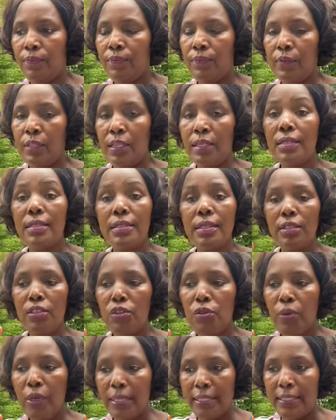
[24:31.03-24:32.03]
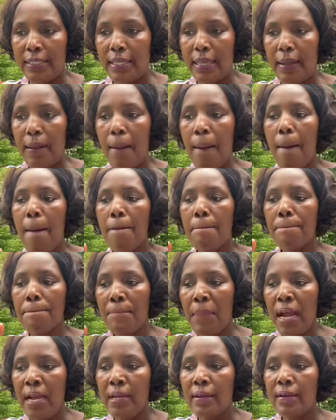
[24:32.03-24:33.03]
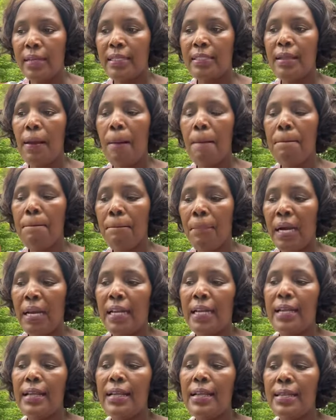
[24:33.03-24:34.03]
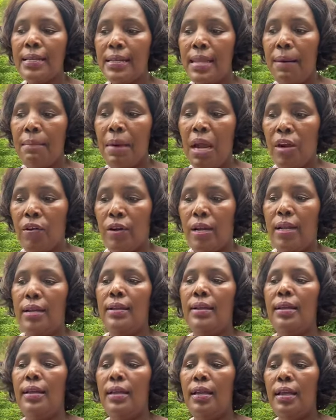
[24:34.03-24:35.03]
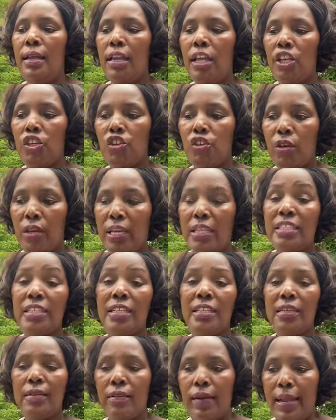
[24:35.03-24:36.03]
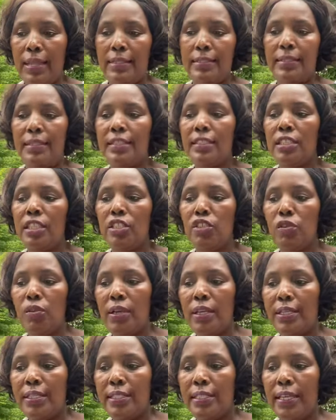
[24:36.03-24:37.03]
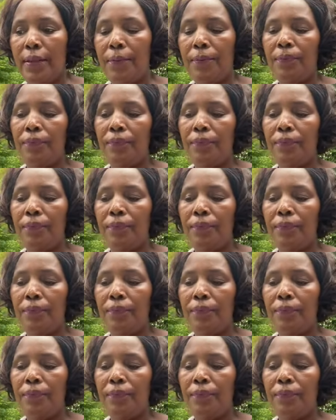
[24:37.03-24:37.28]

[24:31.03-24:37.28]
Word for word: It's in USA. Margaret McNamara Education Grants is in USA.